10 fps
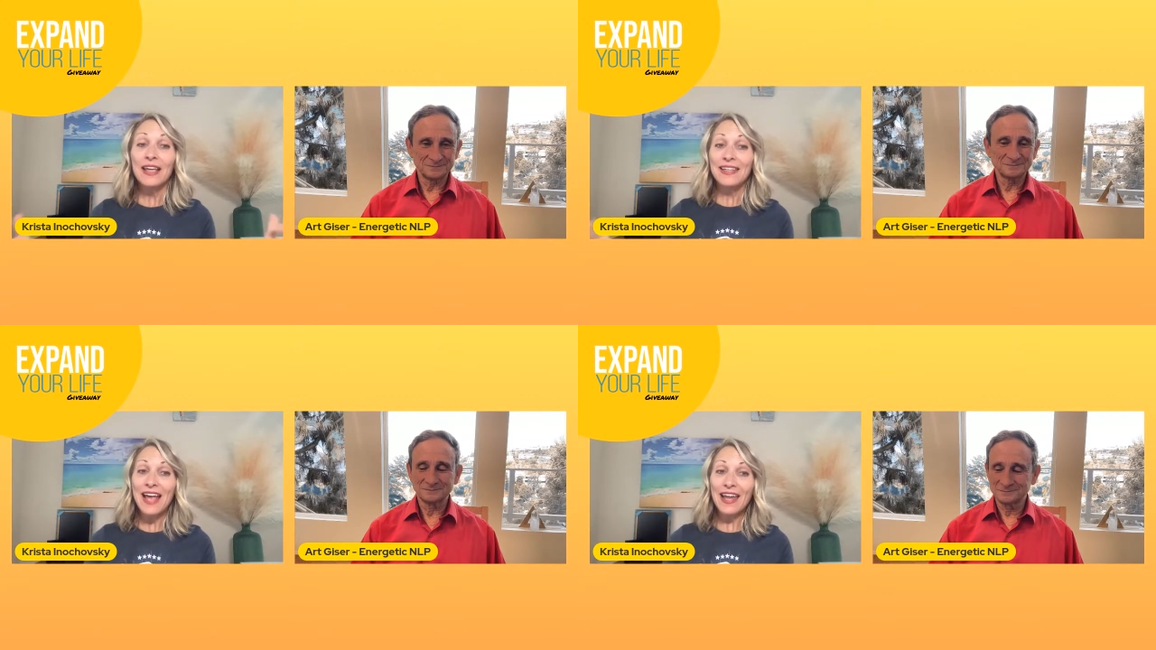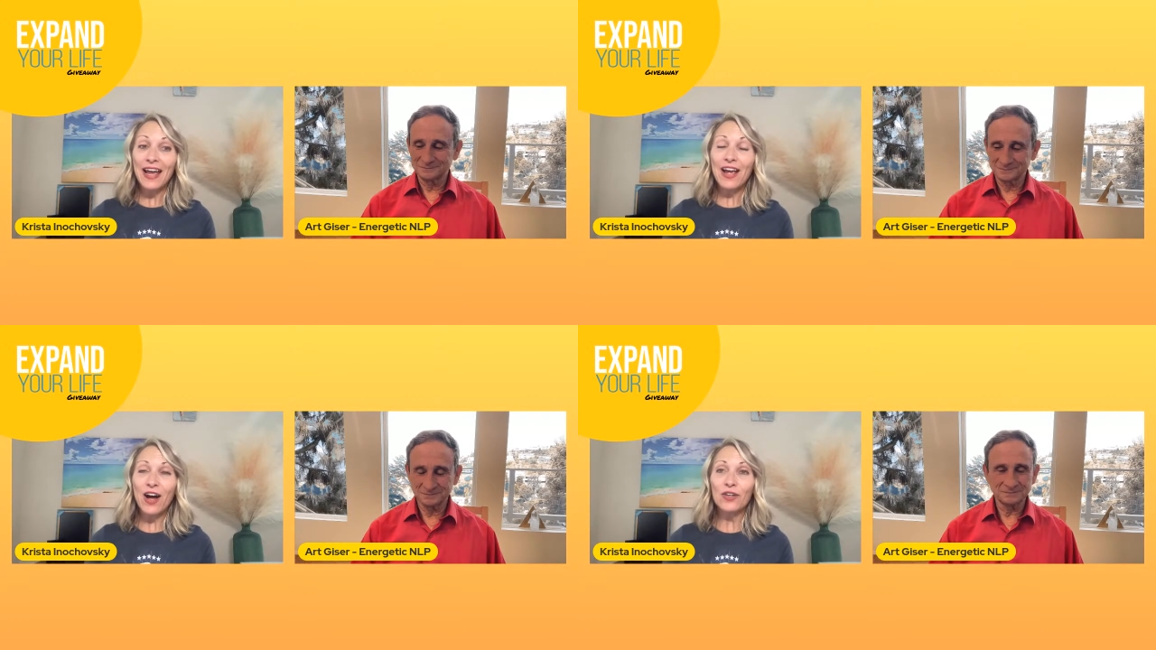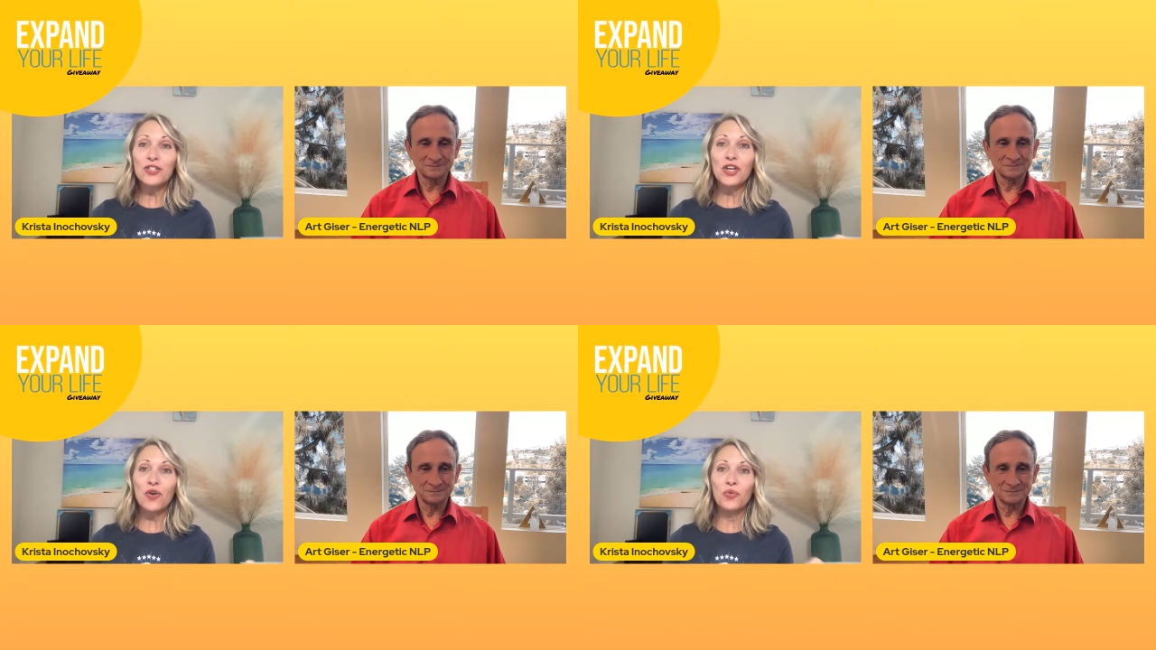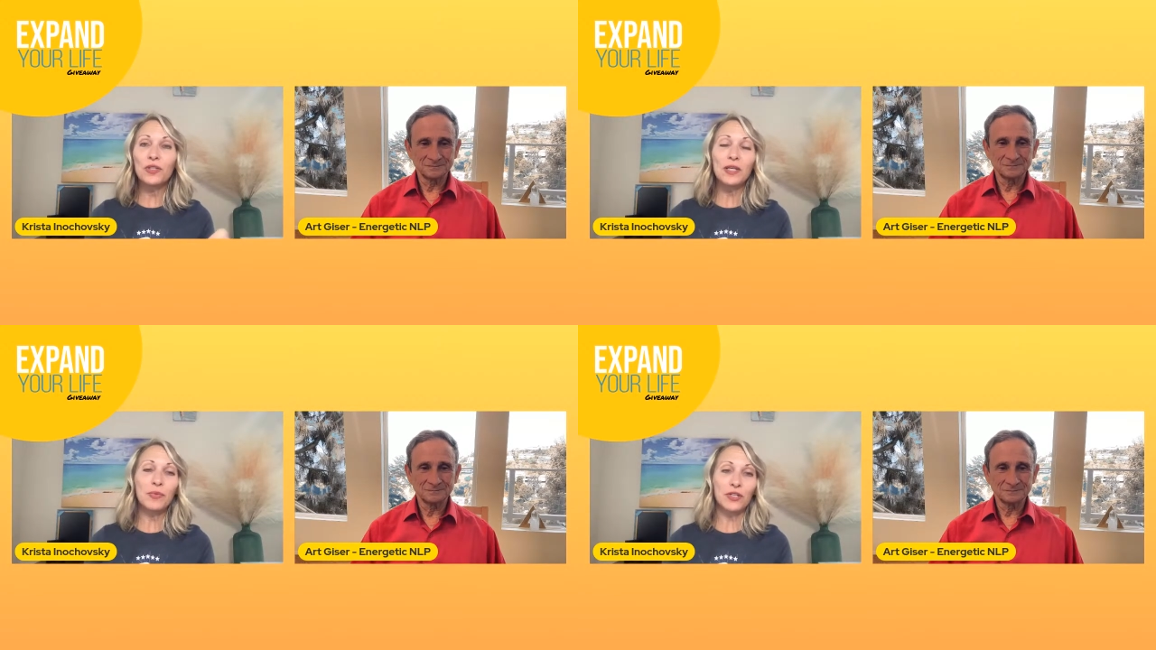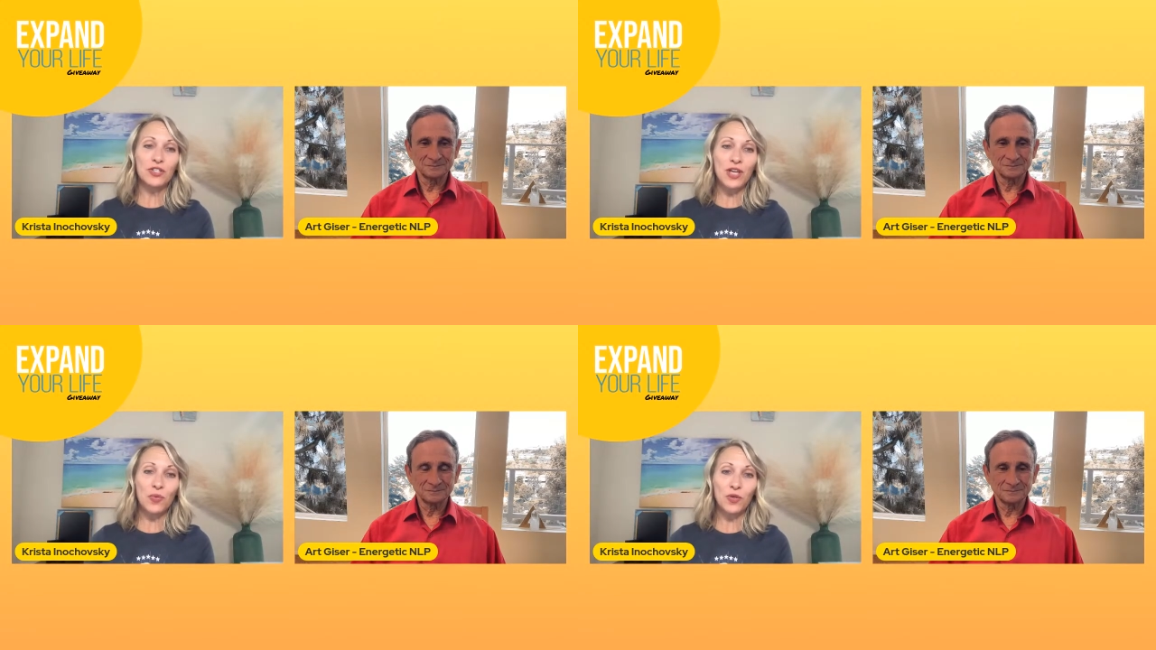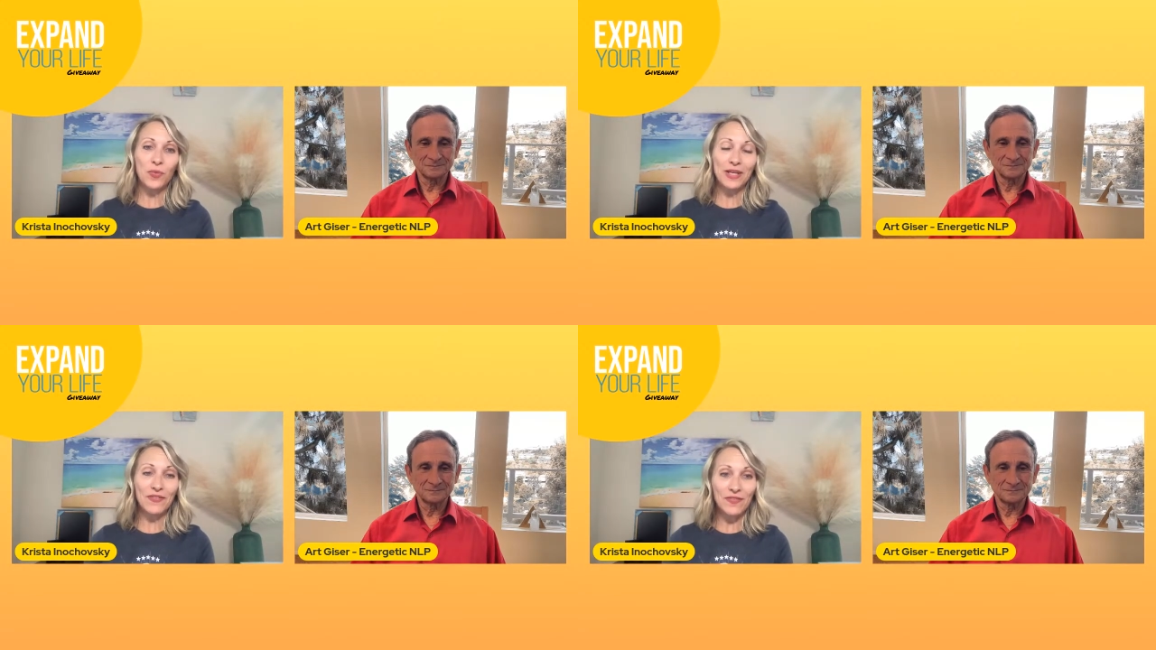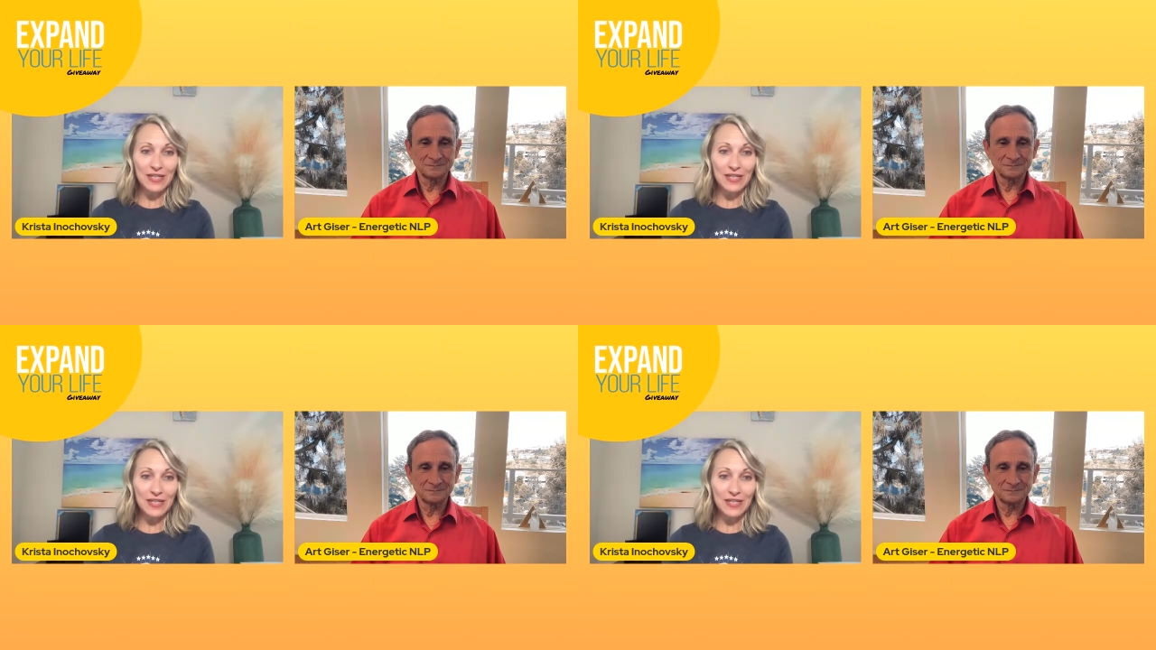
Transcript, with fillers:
Speaker 1: Yet, I also really appreciate when we can